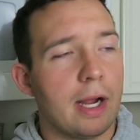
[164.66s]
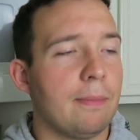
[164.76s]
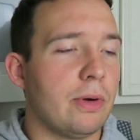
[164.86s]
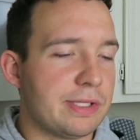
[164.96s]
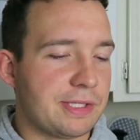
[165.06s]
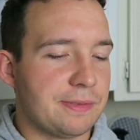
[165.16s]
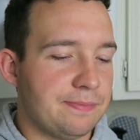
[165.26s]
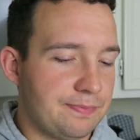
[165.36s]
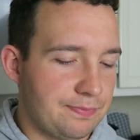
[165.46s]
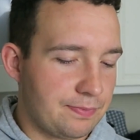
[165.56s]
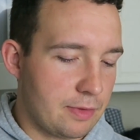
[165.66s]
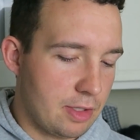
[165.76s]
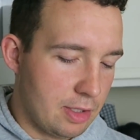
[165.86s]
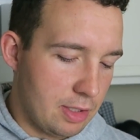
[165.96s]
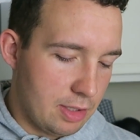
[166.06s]
All right, boys.
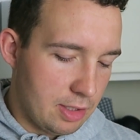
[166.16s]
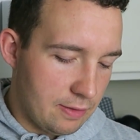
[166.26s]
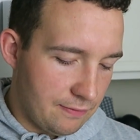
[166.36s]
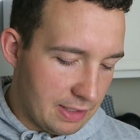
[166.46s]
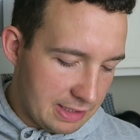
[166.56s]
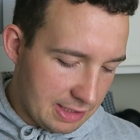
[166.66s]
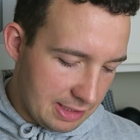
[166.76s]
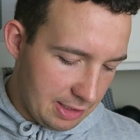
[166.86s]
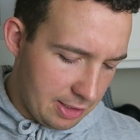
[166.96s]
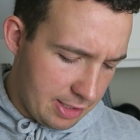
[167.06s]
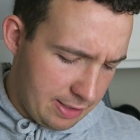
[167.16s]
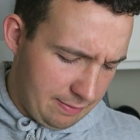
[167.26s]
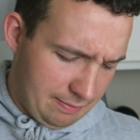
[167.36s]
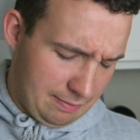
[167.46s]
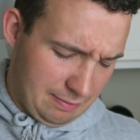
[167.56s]
This isn't
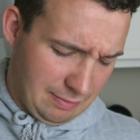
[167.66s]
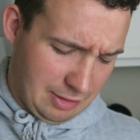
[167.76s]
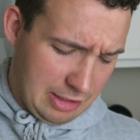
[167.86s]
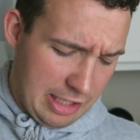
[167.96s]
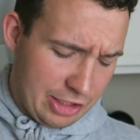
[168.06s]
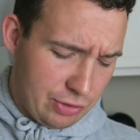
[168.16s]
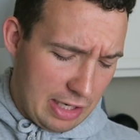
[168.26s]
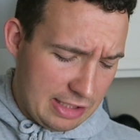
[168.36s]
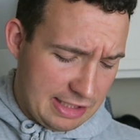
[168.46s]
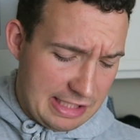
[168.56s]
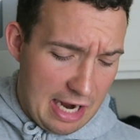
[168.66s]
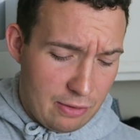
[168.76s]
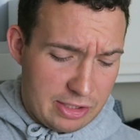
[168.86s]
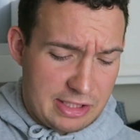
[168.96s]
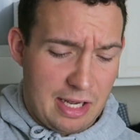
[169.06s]
good. I tried
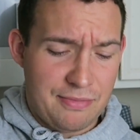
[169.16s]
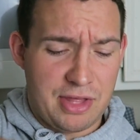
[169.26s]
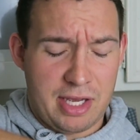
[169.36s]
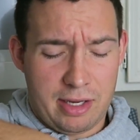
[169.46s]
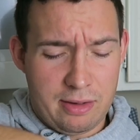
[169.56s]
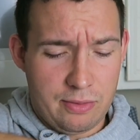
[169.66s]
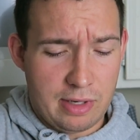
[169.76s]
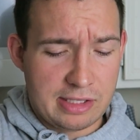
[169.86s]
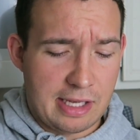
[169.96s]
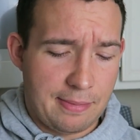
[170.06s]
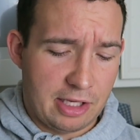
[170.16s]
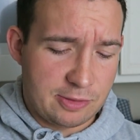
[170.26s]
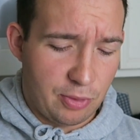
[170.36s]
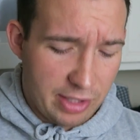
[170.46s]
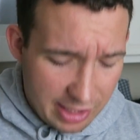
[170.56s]
sour something when I was at
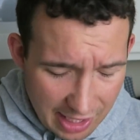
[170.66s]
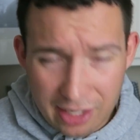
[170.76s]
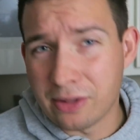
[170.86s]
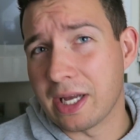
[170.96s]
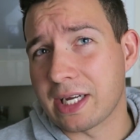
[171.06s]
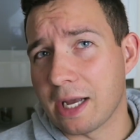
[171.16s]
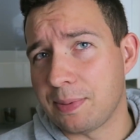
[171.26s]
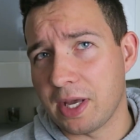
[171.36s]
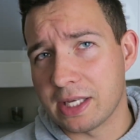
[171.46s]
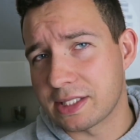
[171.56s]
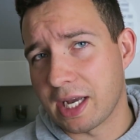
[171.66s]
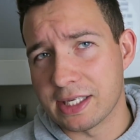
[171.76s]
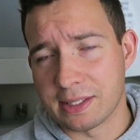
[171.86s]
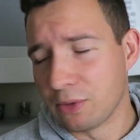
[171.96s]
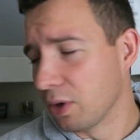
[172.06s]
Ballast Point, and I don't like IPAs,
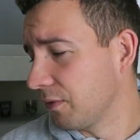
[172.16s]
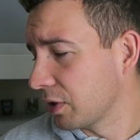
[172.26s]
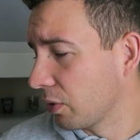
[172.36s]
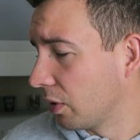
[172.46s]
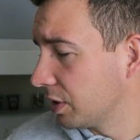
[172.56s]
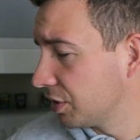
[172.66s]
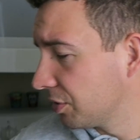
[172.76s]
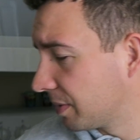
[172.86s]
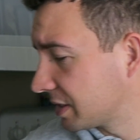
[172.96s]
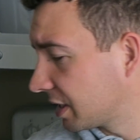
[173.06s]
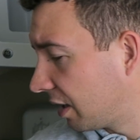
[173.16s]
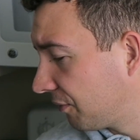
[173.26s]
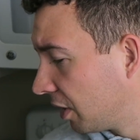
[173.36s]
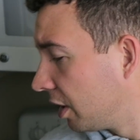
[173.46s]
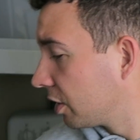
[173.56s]
guys. I'm more of a Corona dude
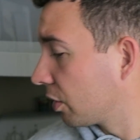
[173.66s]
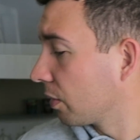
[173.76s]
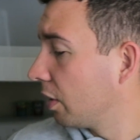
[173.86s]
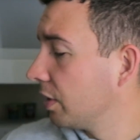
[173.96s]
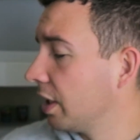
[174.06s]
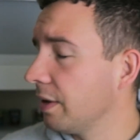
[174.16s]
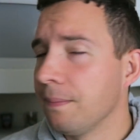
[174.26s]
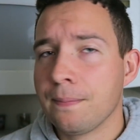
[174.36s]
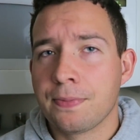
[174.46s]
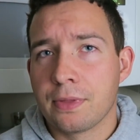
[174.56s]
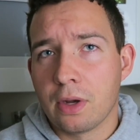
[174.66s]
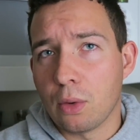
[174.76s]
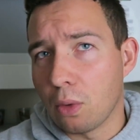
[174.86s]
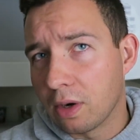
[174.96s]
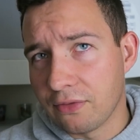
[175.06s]
myself. Corona
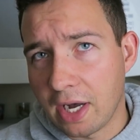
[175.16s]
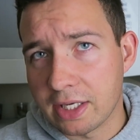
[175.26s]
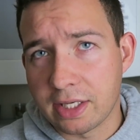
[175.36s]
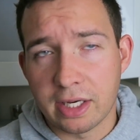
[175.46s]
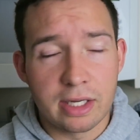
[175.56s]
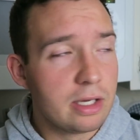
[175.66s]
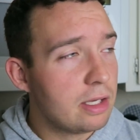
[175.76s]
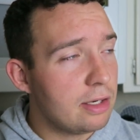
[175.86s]
or vodka.